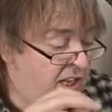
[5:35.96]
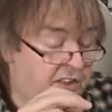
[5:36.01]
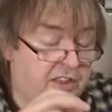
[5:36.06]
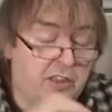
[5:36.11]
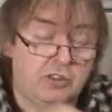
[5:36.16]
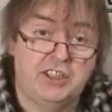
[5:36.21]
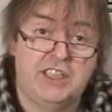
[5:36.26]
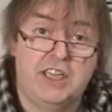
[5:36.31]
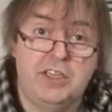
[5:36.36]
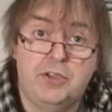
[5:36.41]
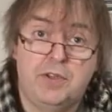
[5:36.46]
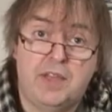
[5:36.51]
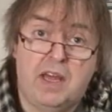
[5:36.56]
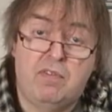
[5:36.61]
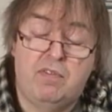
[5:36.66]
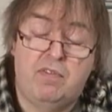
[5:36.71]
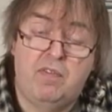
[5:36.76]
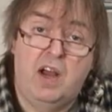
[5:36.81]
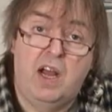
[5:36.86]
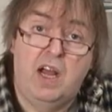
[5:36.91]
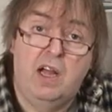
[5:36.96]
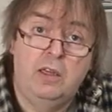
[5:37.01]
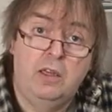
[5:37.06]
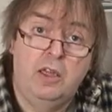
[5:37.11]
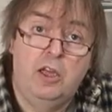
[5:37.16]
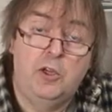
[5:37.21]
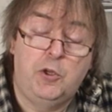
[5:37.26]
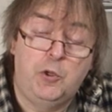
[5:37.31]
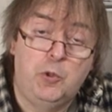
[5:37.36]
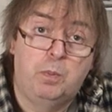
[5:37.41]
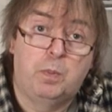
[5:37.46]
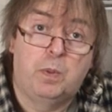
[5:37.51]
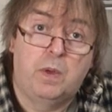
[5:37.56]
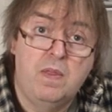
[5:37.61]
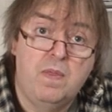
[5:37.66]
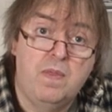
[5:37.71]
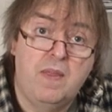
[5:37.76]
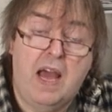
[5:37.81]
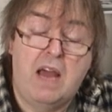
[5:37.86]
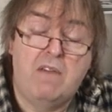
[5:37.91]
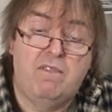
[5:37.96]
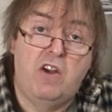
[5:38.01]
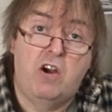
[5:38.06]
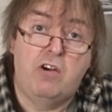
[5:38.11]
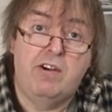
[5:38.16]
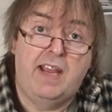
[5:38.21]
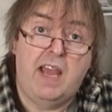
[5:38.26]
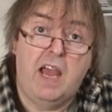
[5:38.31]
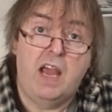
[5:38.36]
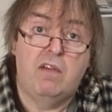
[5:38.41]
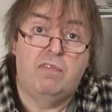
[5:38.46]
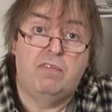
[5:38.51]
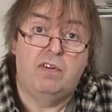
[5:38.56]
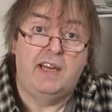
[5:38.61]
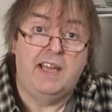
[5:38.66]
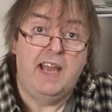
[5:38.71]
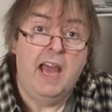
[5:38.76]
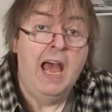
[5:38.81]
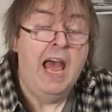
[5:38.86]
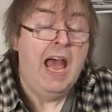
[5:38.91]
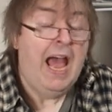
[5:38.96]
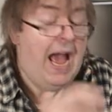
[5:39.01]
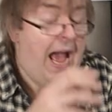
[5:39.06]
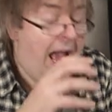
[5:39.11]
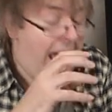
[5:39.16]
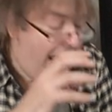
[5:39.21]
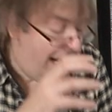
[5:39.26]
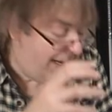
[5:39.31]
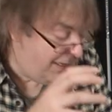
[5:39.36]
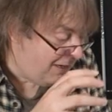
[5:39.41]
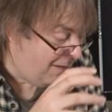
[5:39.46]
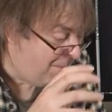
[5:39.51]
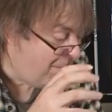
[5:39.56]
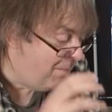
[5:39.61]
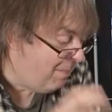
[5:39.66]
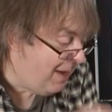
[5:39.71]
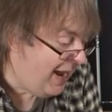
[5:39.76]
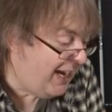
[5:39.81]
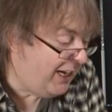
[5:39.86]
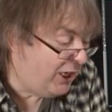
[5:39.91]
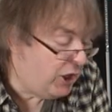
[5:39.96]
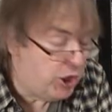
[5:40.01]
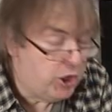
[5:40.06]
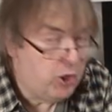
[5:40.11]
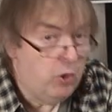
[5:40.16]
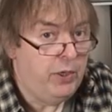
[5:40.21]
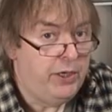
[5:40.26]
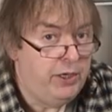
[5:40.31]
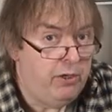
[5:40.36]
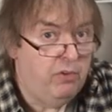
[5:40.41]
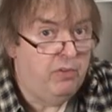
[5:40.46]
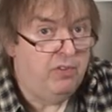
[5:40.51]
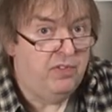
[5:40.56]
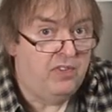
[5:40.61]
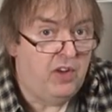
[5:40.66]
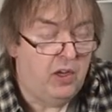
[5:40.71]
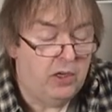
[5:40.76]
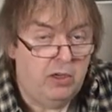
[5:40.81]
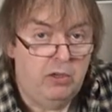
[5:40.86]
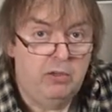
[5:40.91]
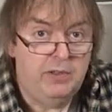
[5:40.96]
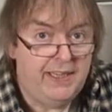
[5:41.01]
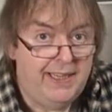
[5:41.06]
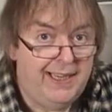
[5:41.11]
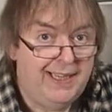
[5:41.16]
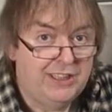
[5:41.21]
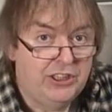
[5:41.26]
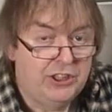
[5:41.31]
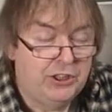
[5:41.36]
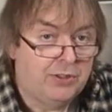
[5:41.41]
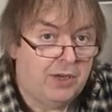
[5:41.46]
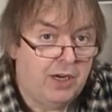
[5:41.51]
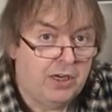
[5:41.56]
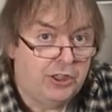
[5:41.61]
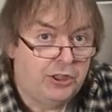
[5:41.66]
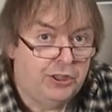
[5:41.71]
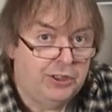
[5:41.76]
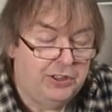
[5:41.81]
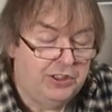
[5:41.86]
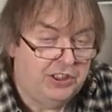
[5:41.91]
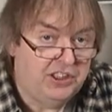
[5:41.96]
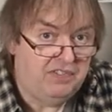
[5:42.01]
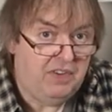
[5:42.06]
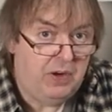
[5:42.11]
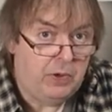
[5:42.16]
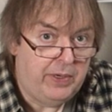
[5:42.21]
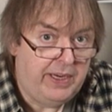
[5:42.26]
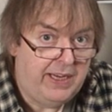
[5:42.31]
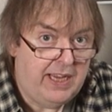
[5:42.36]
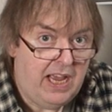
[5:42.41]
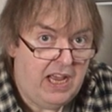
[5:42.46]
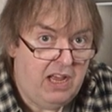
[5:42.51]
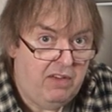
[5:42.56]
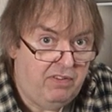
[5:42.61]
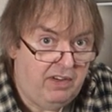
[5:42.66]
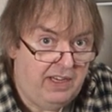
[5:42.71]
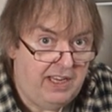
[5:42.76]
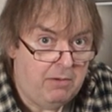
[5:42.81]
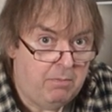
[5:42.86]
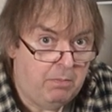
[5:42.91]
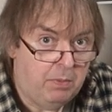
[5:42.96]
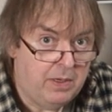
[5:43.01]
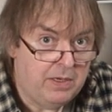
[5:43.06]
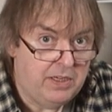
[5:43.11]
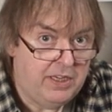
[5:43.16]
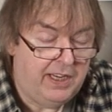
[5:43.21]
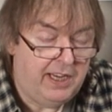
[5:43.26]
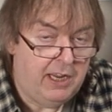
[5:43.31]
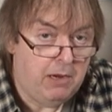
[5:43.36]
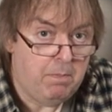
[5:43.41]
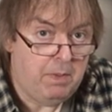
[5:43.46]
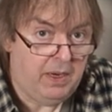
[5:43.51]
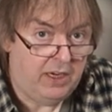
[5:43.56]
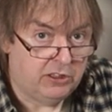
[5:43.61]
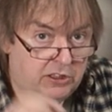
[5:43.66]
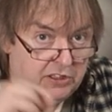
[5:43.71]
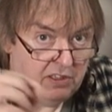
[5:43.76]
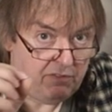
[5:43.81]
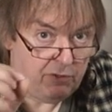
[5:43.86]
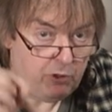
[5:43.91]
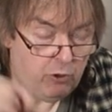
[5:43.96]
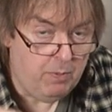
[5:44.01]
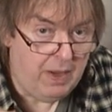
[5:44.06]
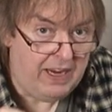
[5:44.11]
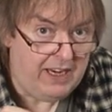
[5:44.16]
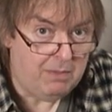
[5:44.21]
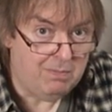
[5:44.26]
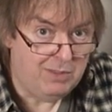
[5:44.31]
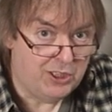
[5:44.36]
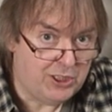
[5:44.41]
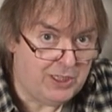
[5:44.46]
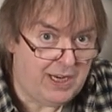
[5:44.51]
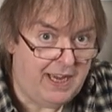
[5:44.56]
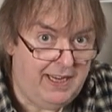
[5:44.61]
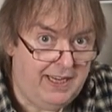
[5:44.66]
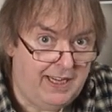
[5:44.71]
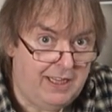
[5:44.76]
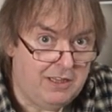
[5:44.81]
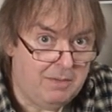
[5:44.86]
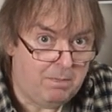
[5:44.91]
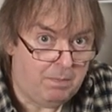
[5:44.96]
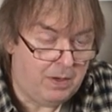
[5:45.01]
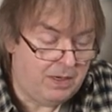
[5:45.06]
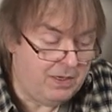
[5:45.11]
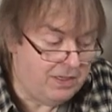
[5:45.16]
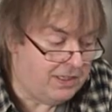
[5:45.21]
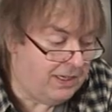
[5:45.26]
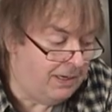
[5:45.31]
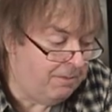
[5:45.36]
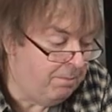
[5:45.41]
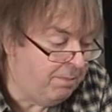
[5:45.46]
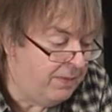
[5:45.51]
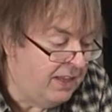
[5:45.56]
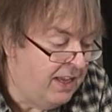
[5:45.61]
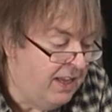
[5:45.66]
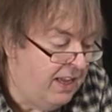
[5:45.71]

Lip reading: They'll send you that file, you print that very carefully, and make sure you follow the instructions very carefully in printing it, because if you make a mistake in the printing,